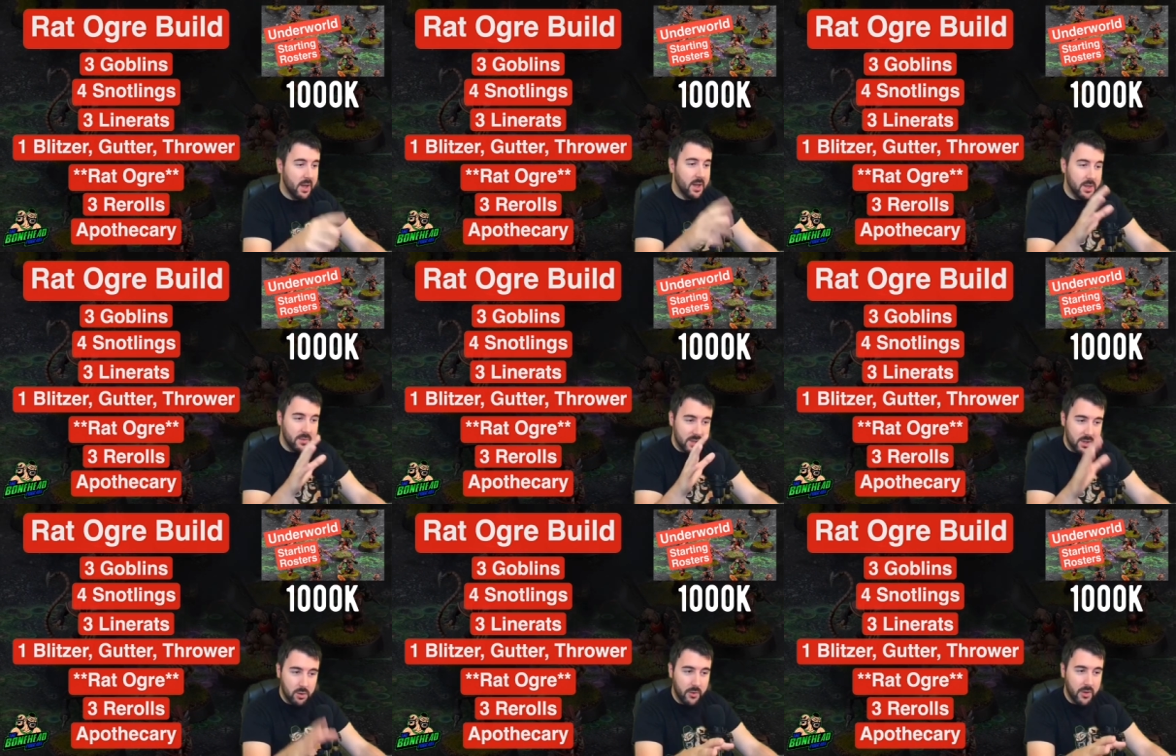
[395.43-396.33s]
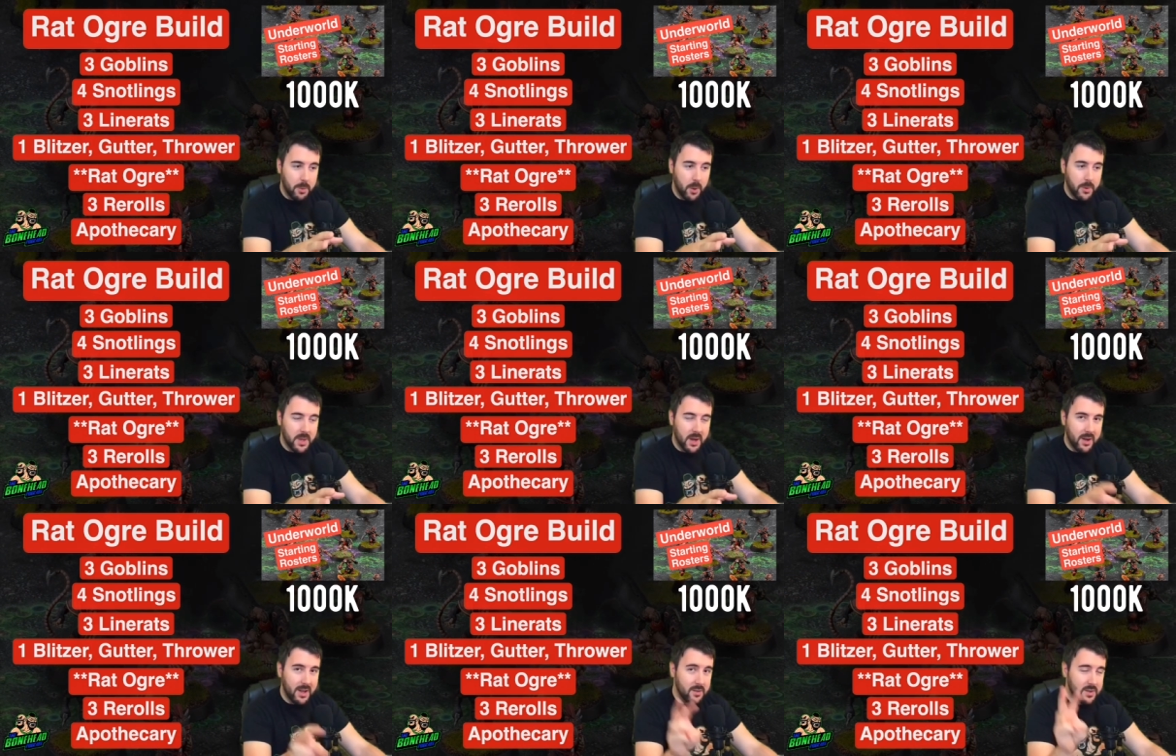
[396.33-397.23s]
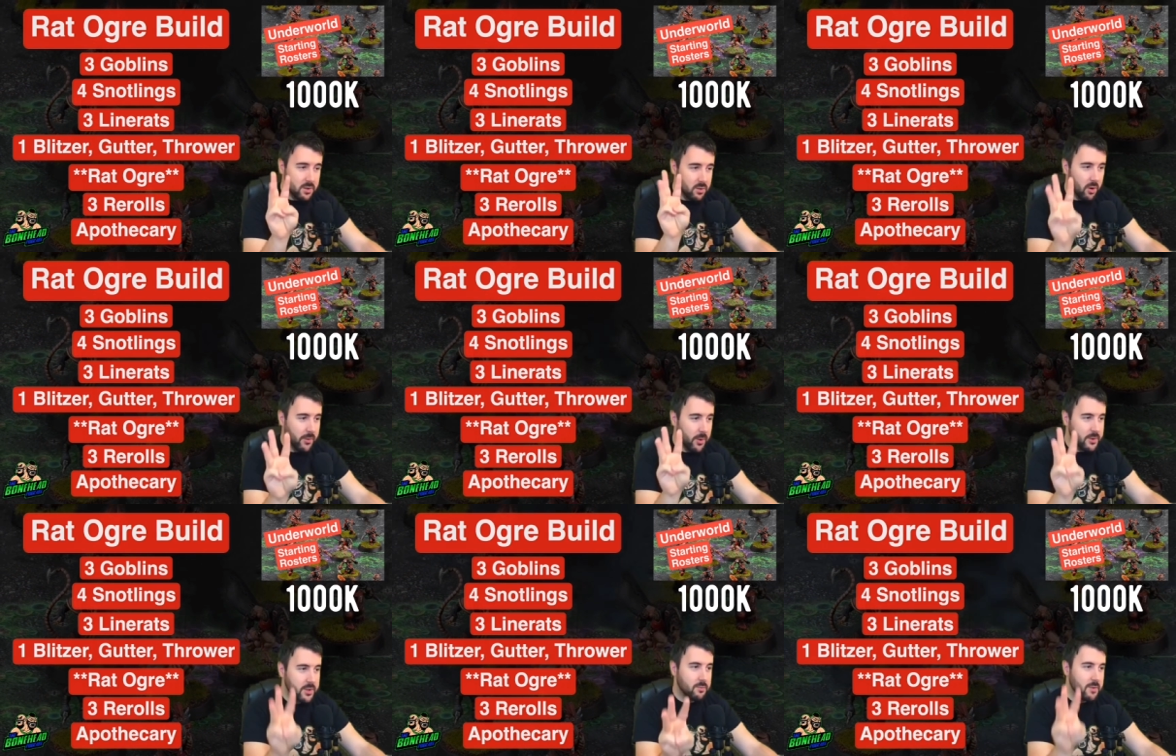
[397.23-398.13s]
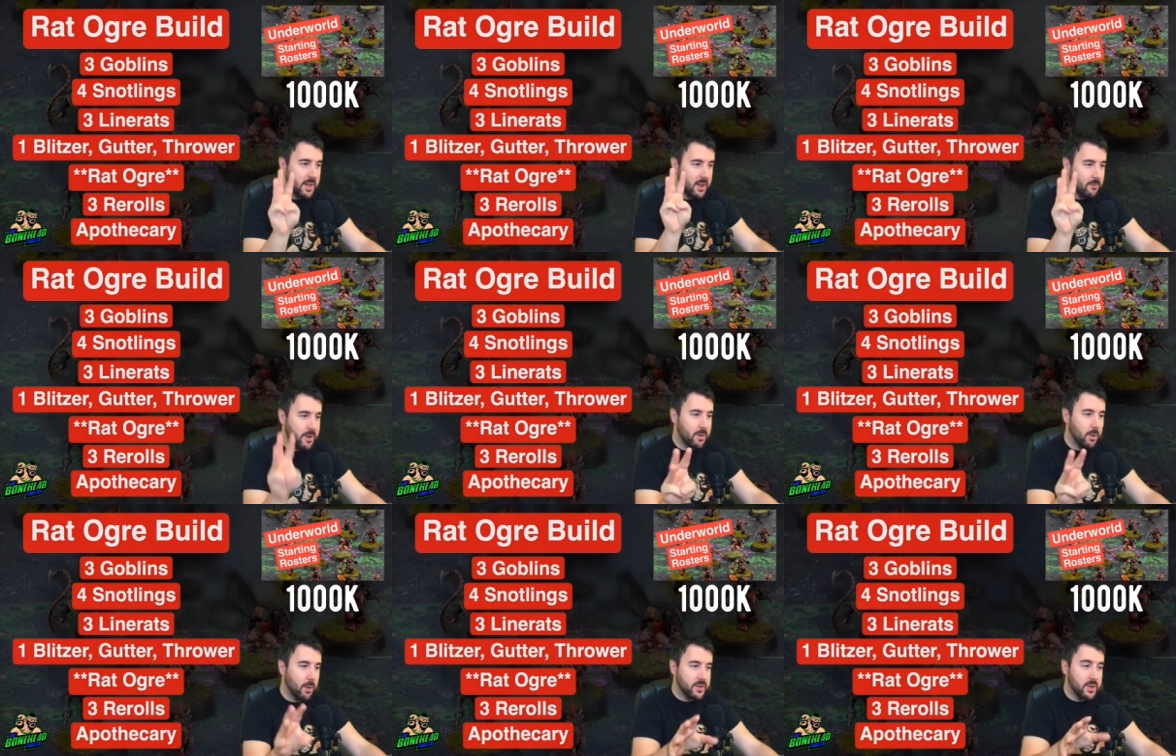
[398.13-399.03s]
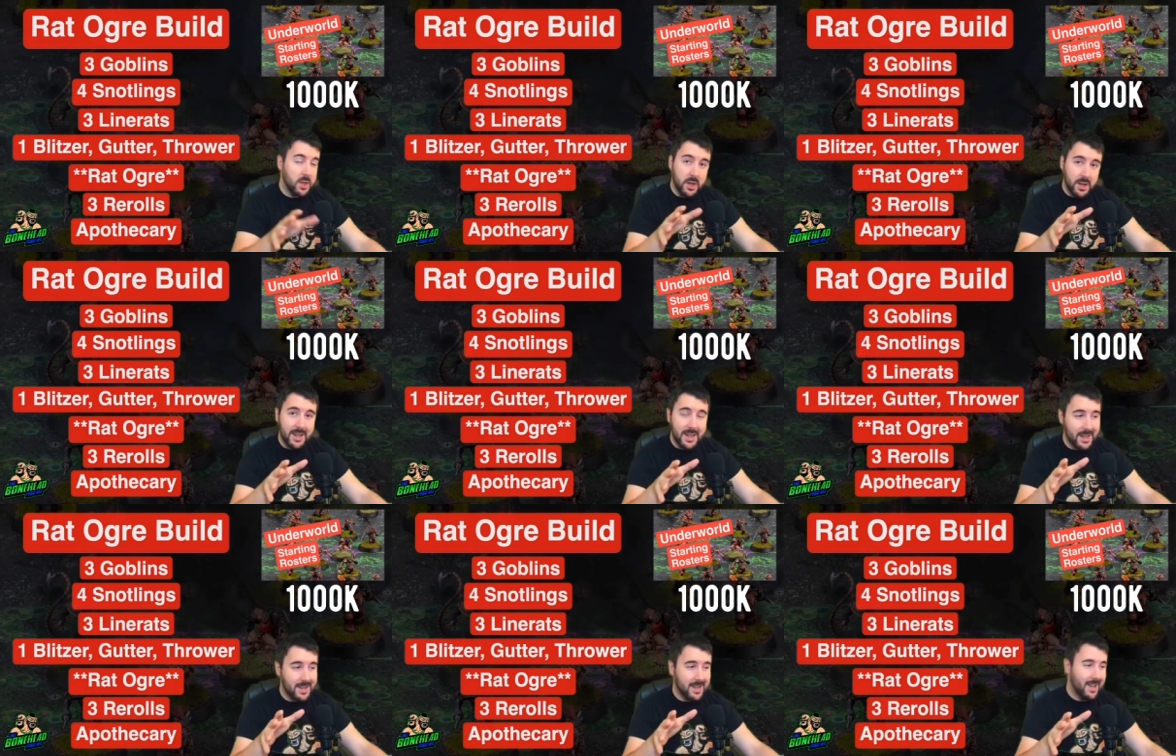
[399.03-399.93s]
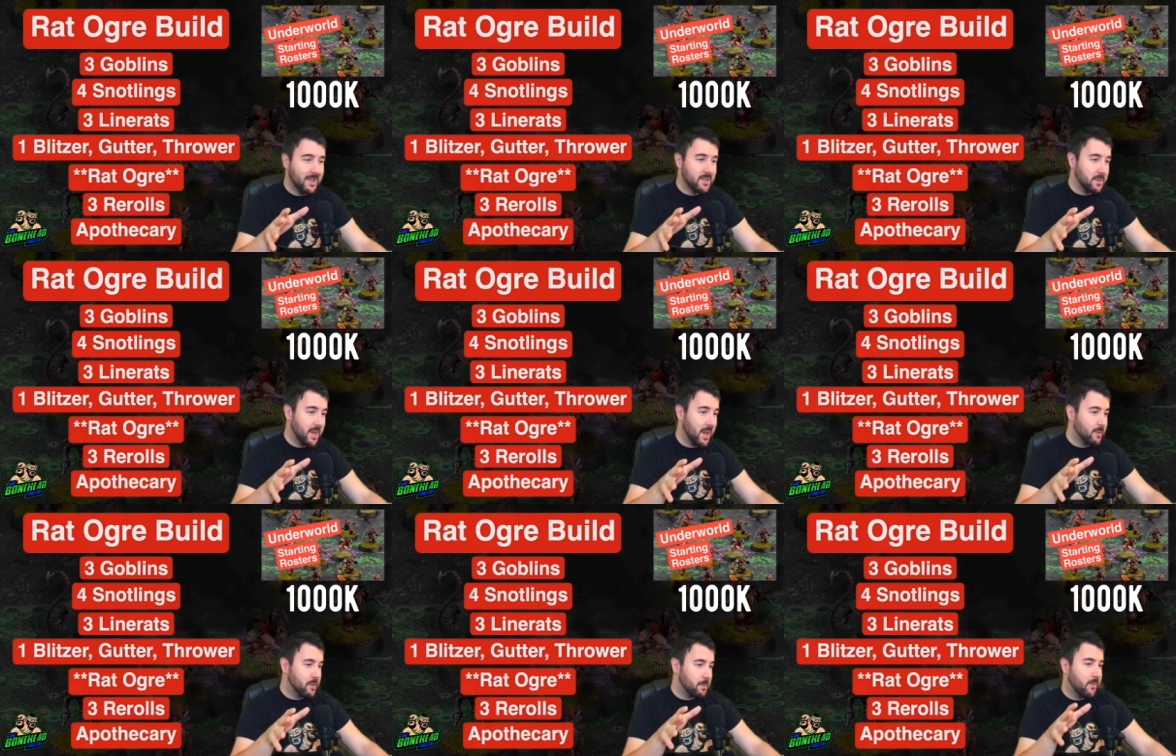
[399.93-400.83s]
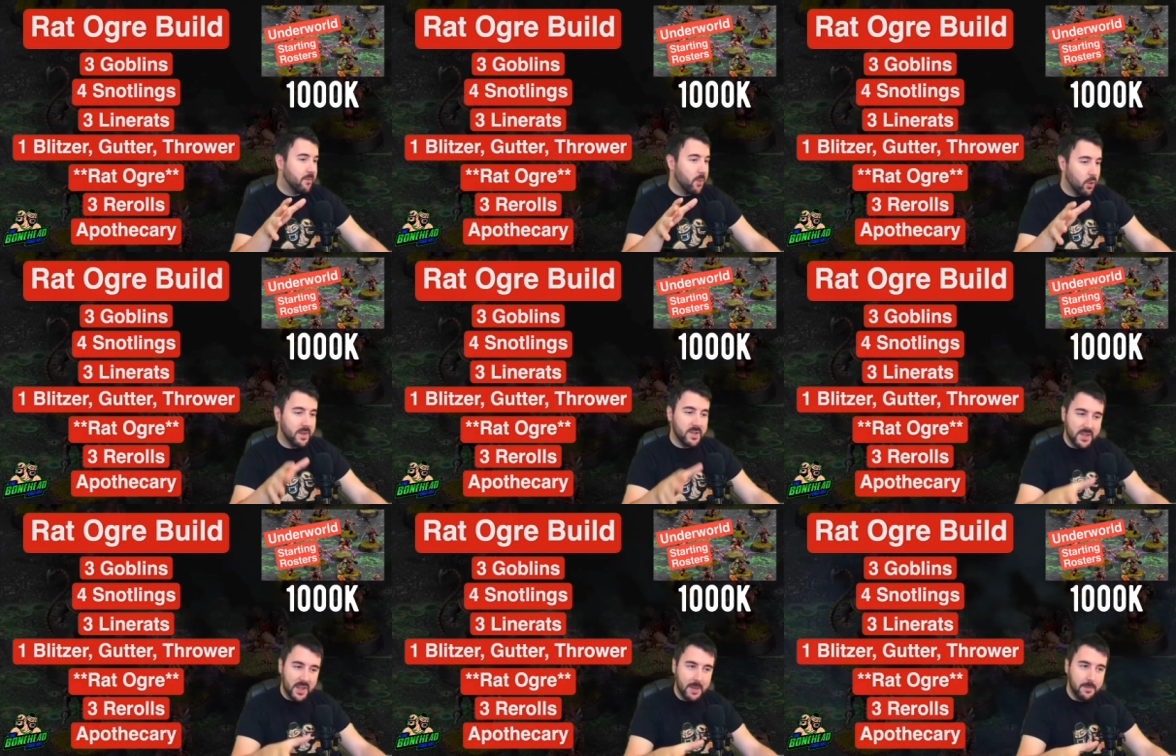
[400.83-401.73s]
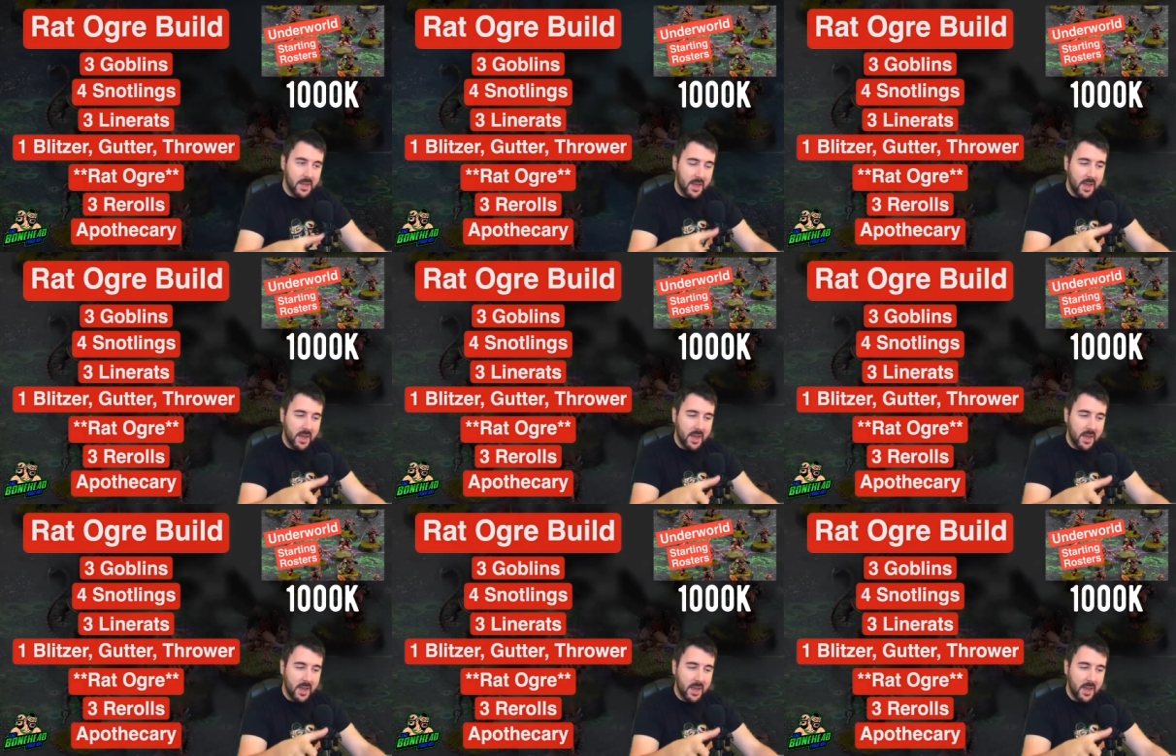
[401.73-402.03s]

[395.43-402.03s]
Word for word: You've still got the Apothecary and you've still got those three rerolls that you're going to need to be able to perform as a team.